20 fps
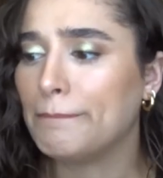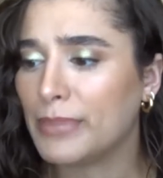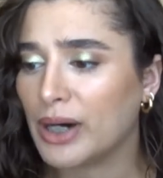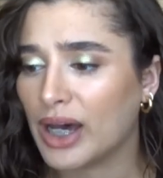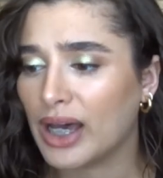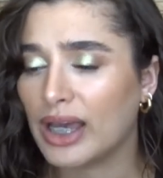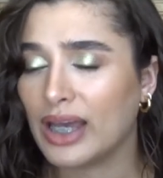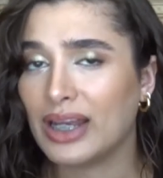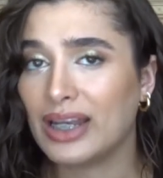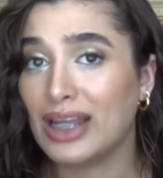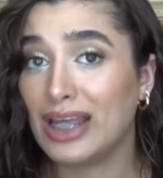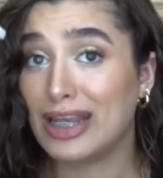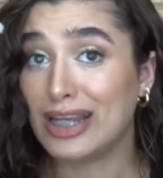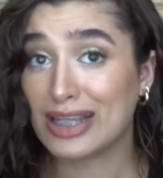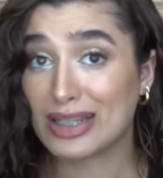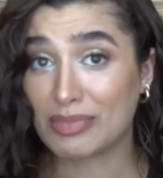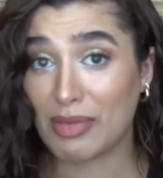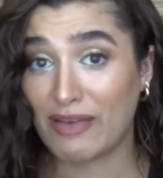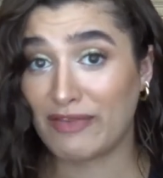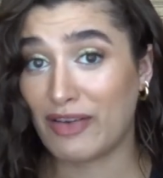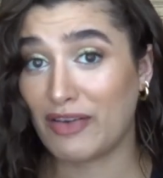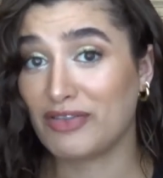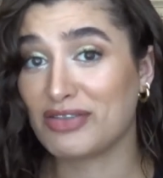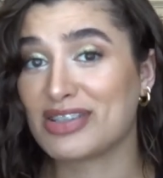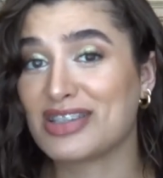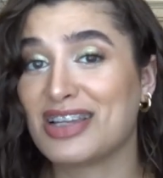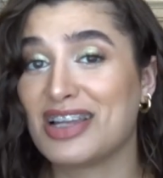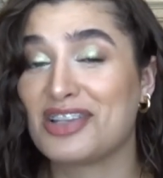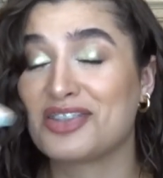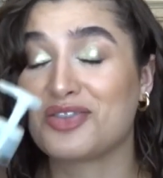but it is my
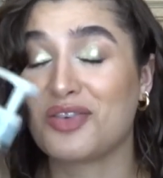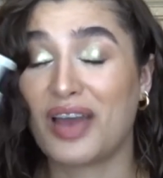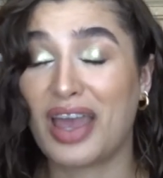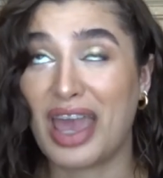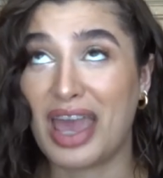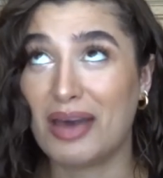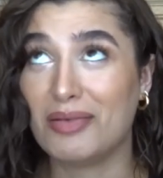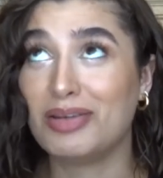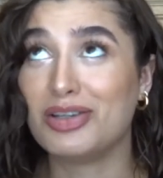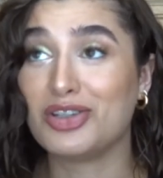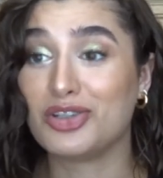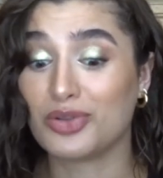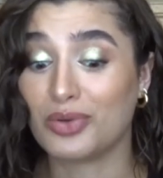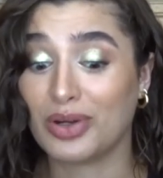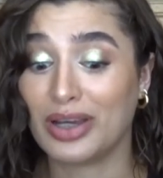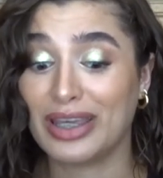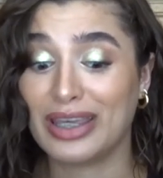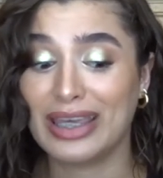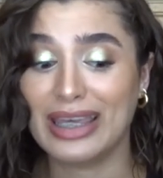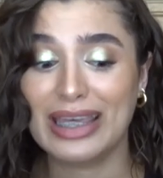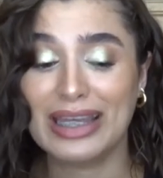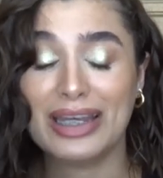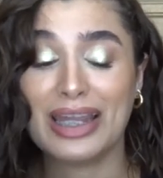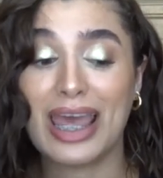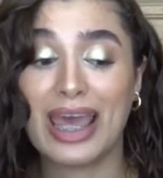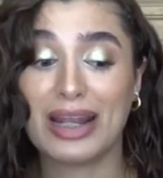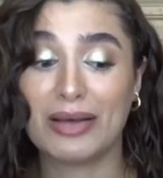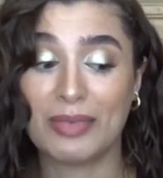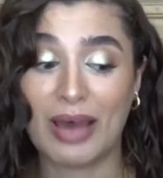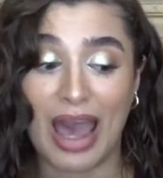favorite scent, so I am enjoying it
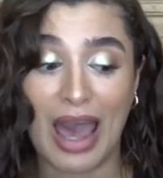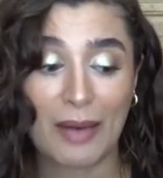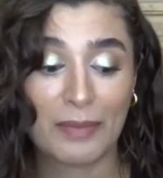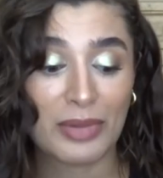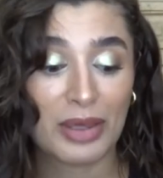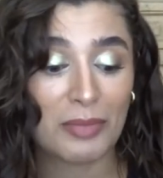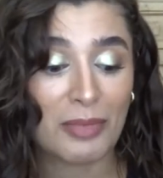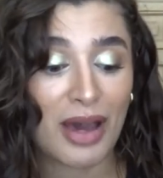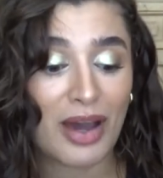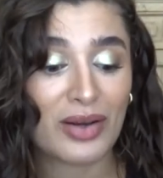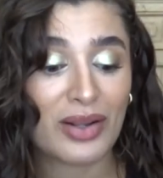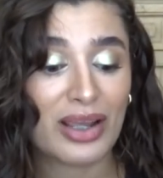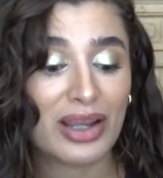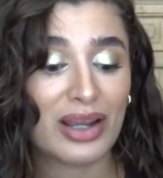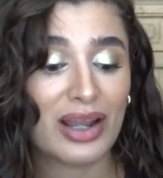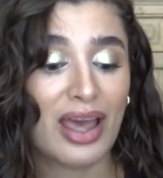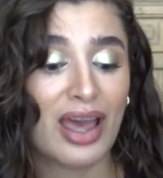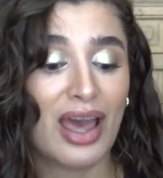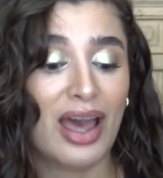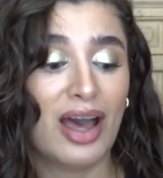and I'm happy about it.